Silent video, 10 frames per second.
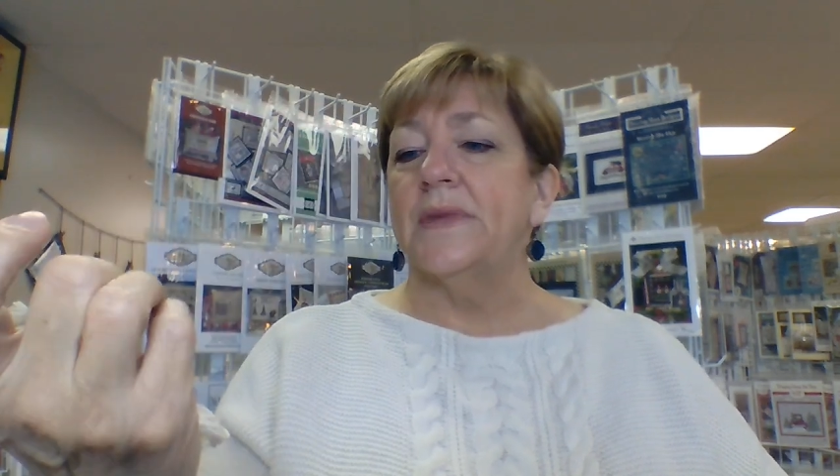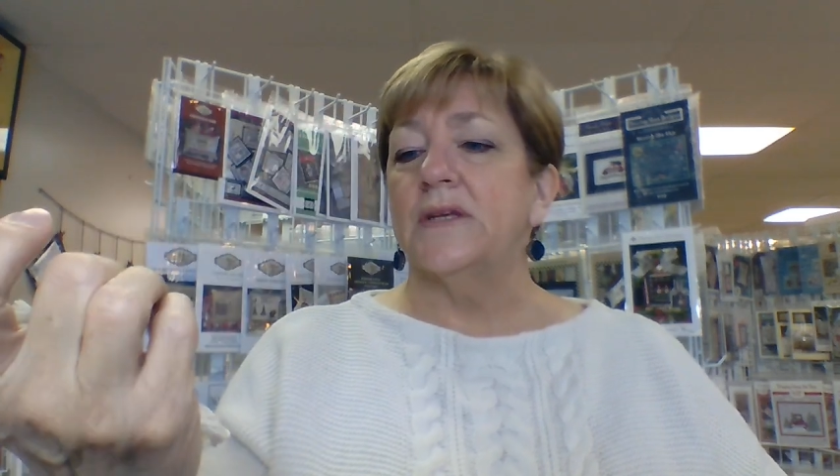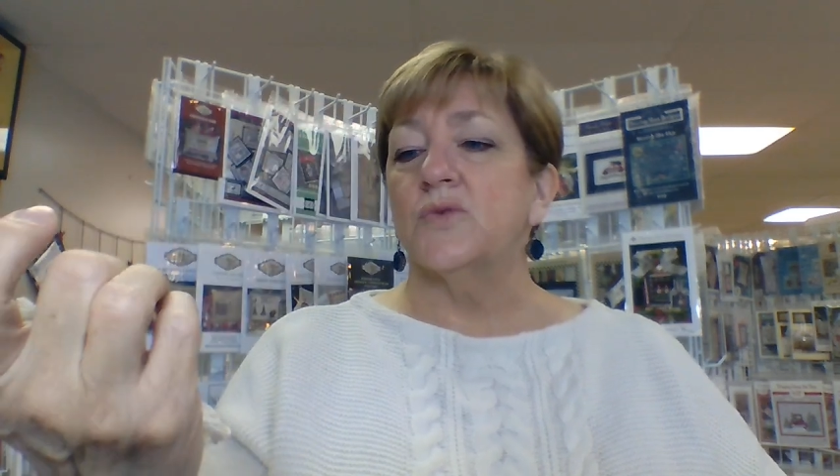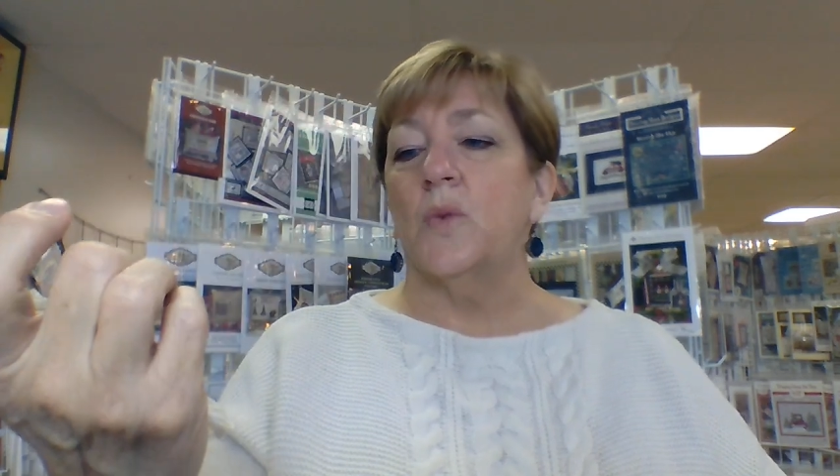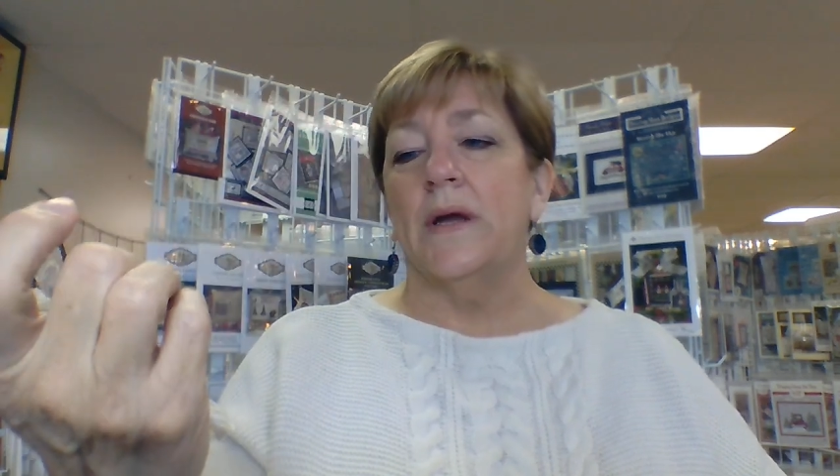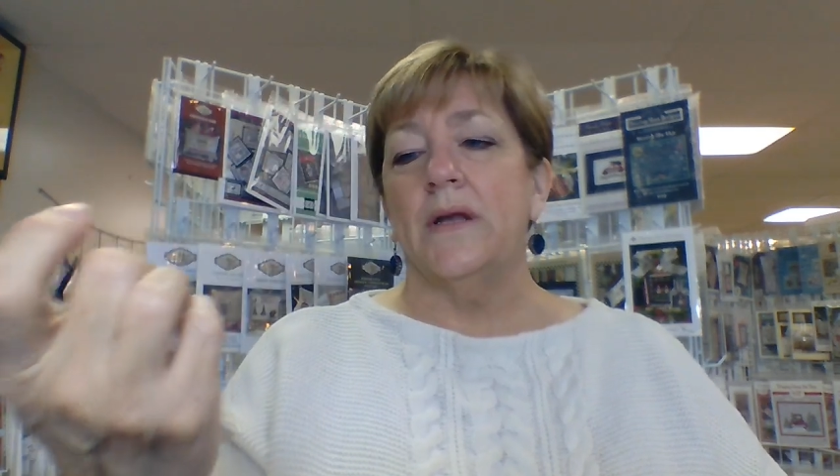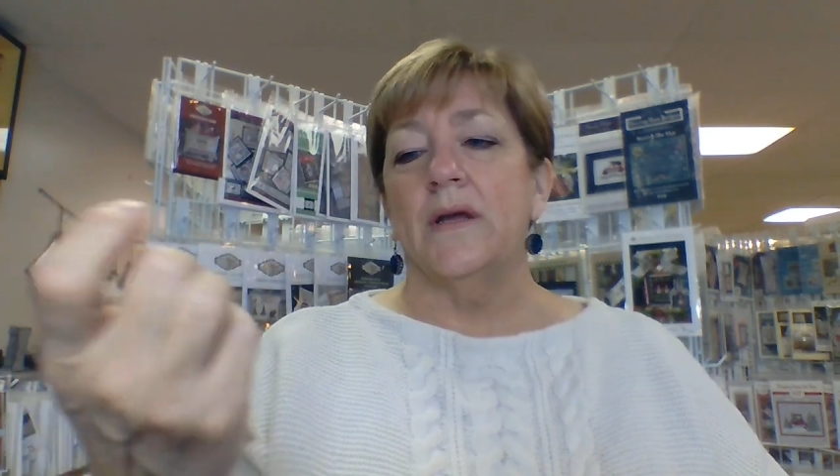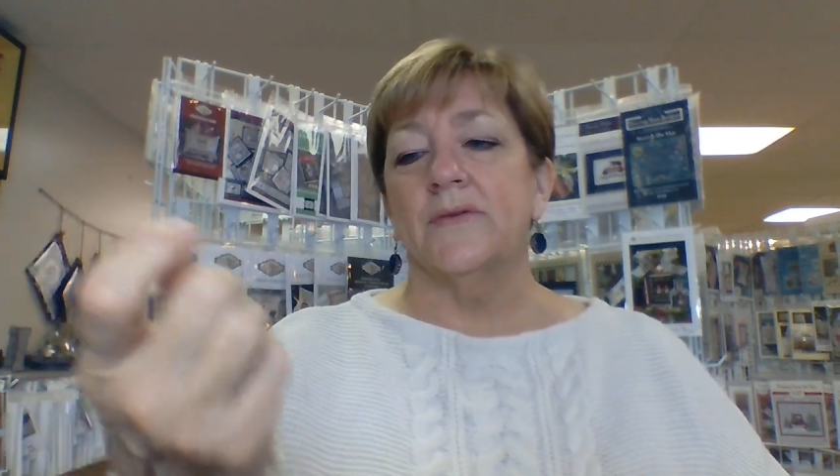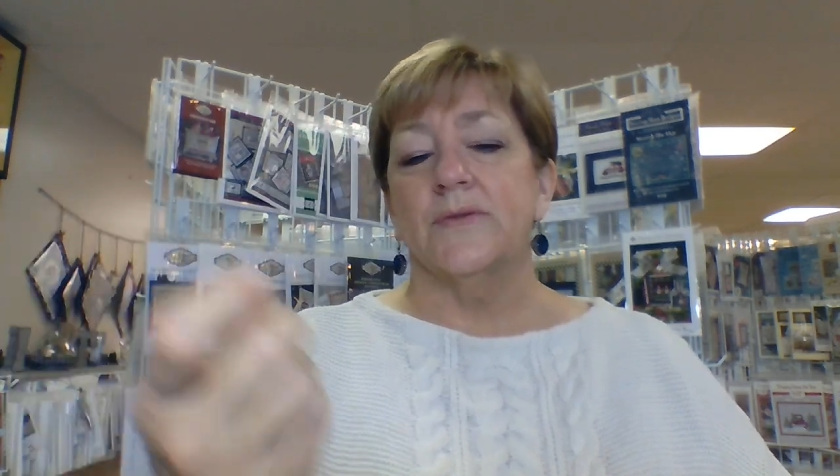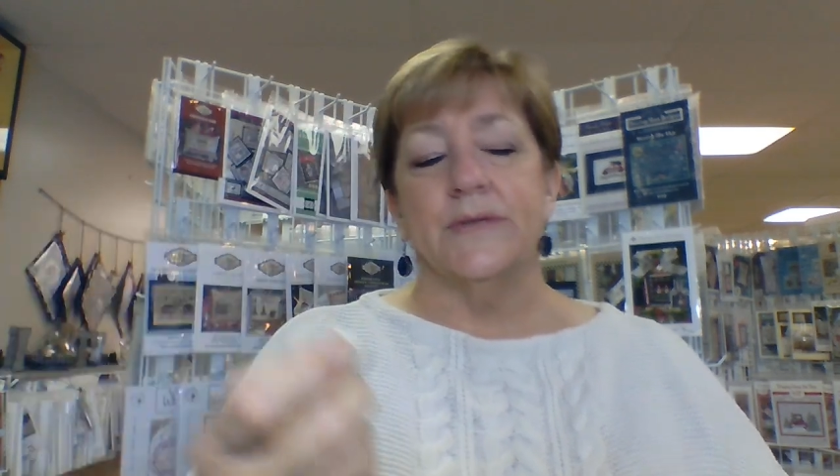It's white
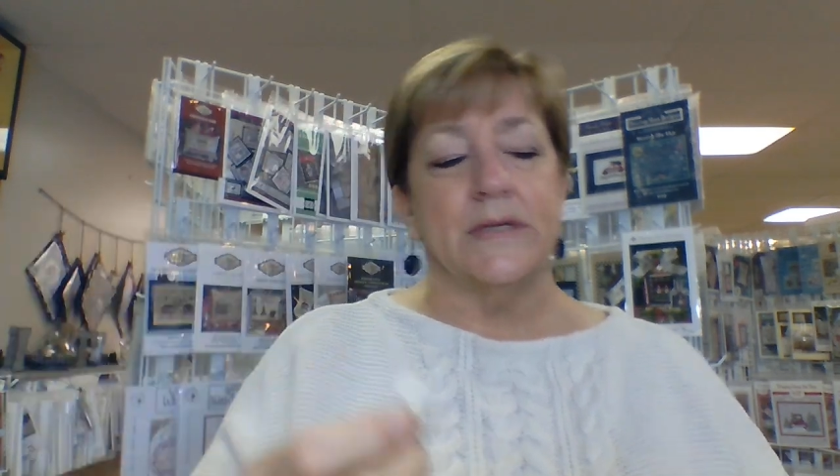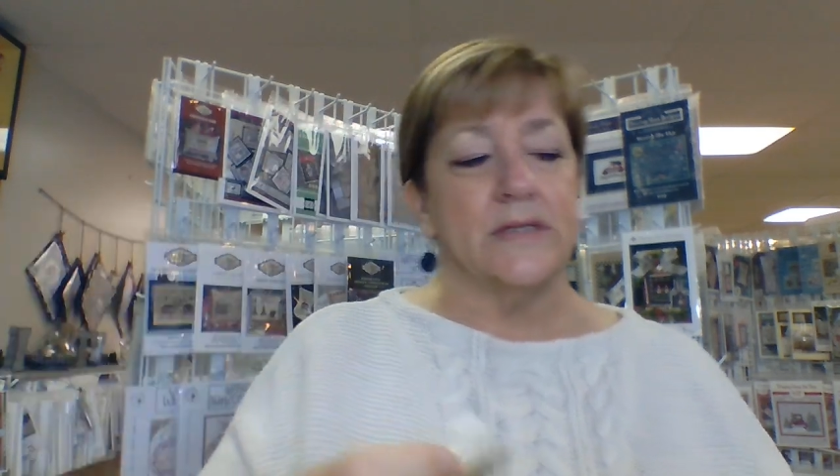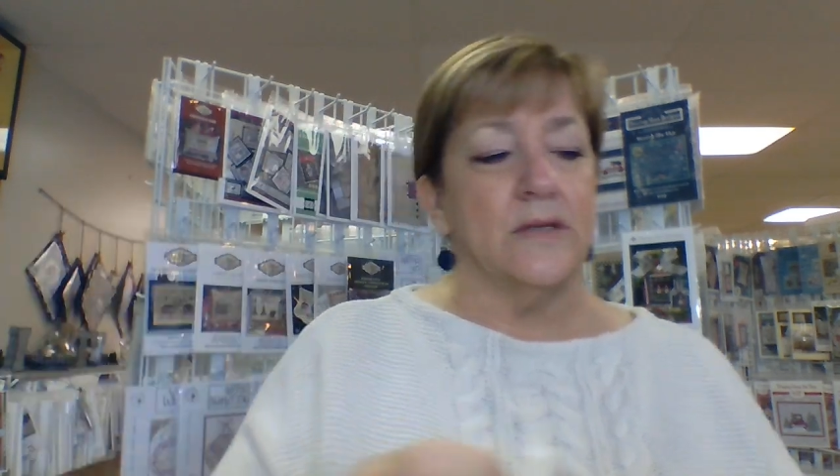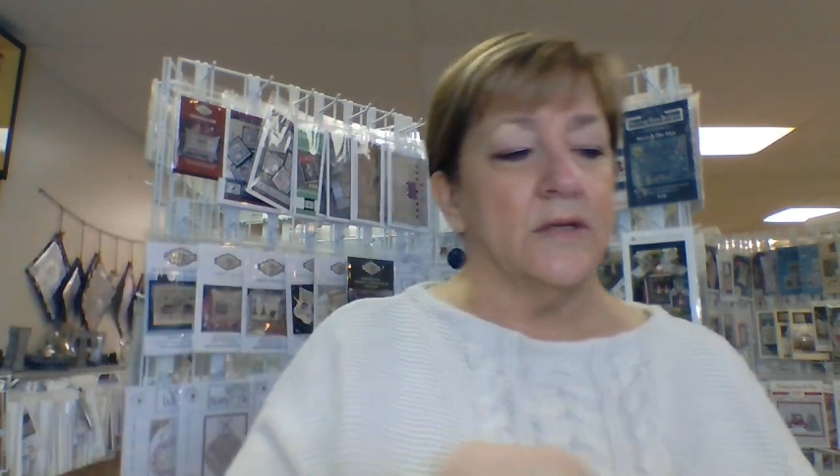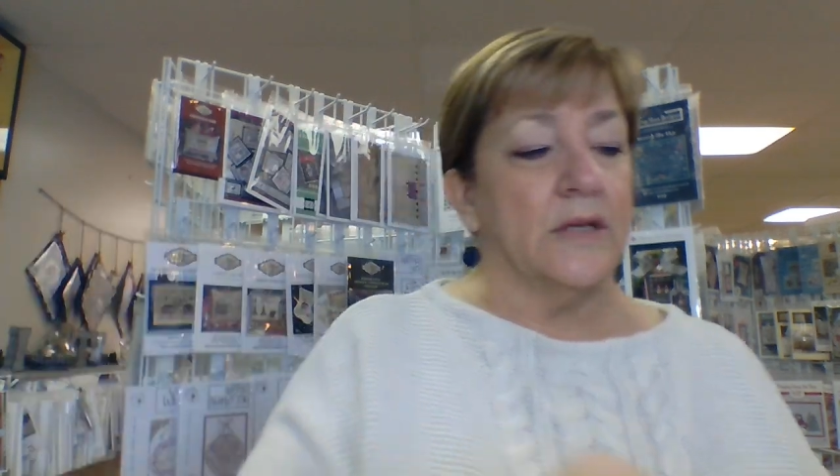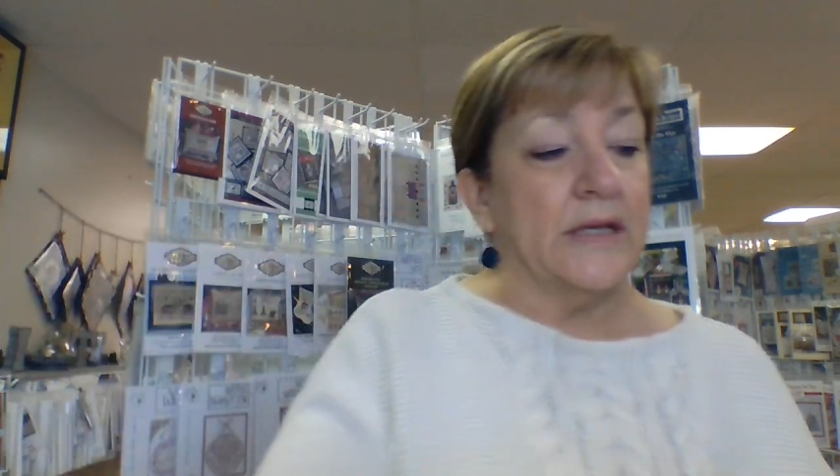enough so it doesn't look